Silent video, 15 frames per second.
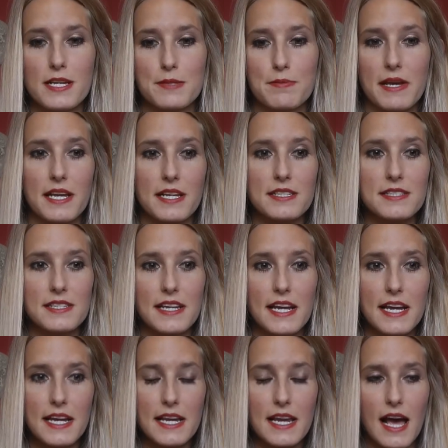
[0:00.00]
is being
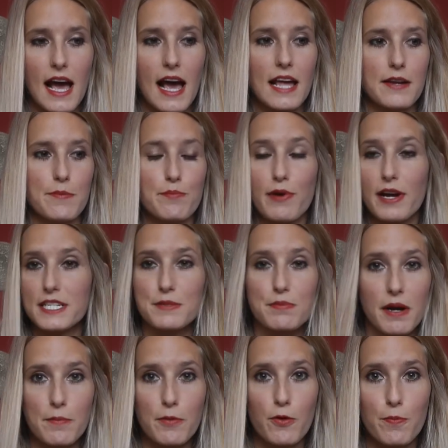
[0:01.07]
seen and embraced
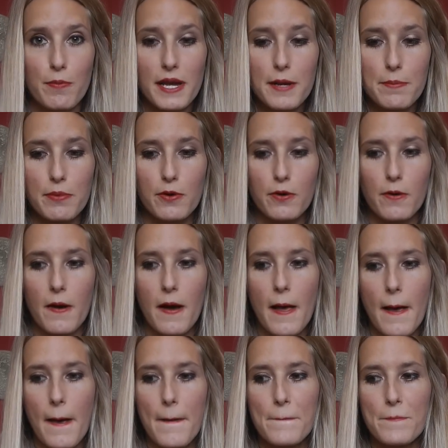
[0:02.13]
by more people.
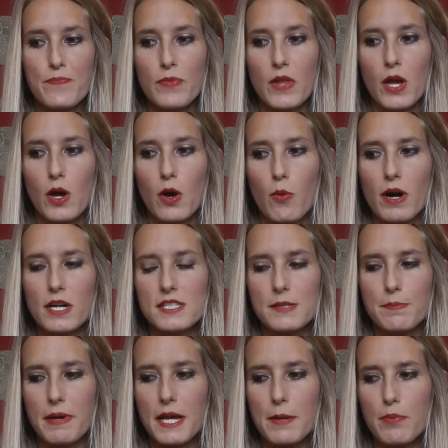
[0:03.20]
Whereas
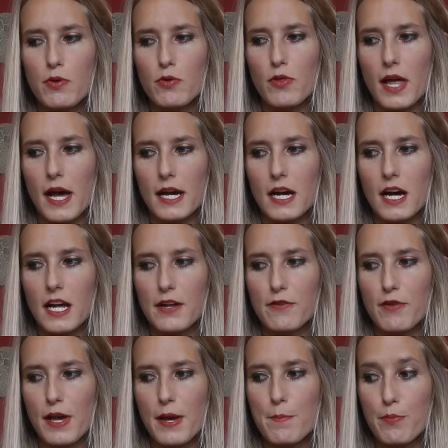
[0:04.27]
the people that kind
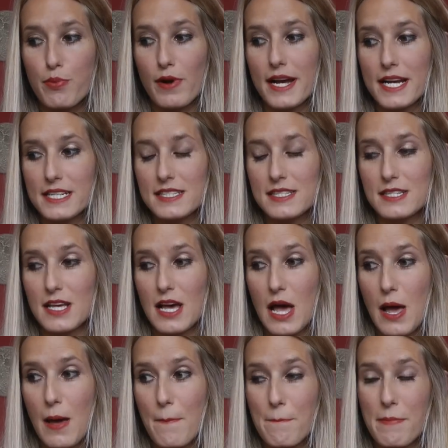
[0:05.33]
of embrace
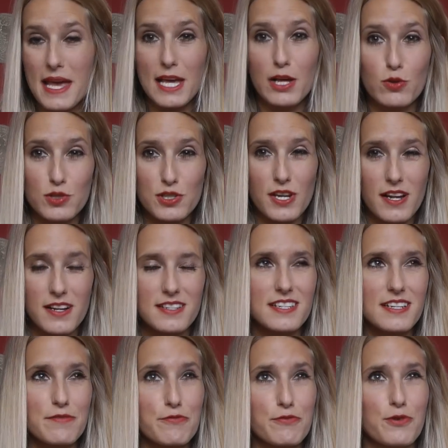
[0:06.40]
being
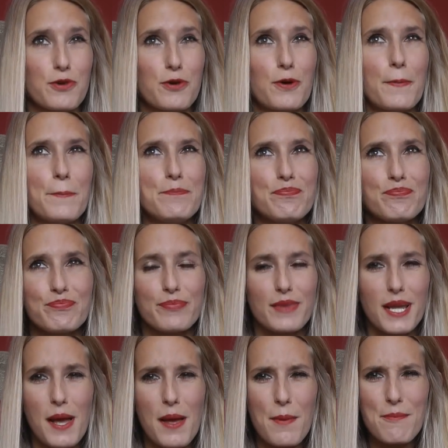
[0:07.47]
alternative for
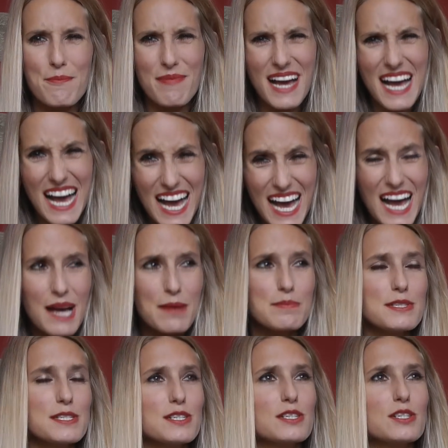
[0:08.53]

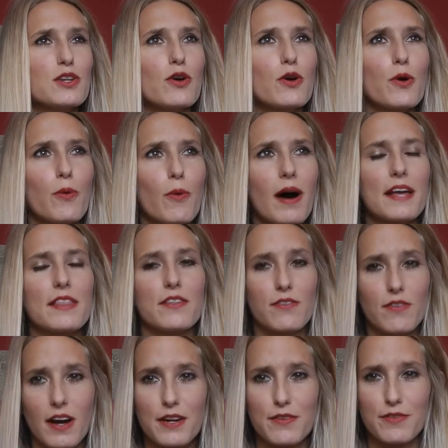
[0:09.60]
perhaps not quite the
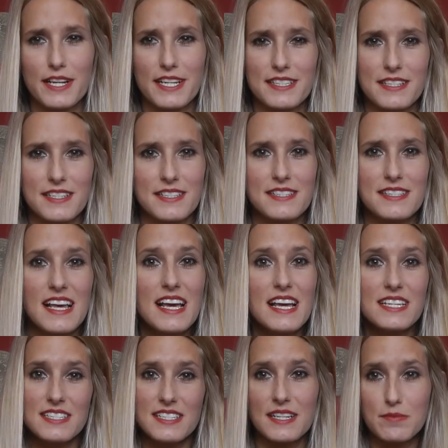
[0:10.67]
right reasons
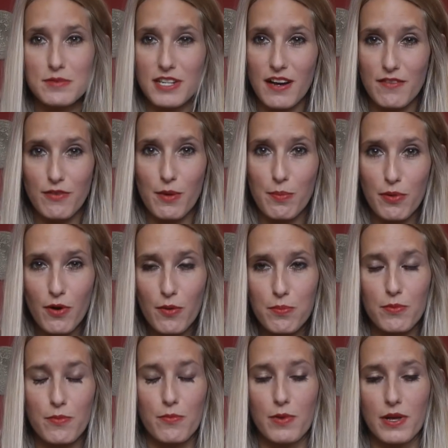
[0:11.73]
seem to have a
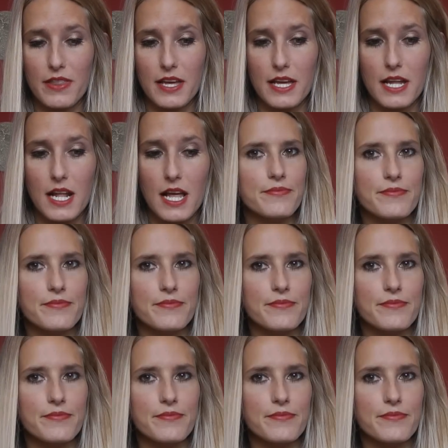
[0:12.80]
problem with it.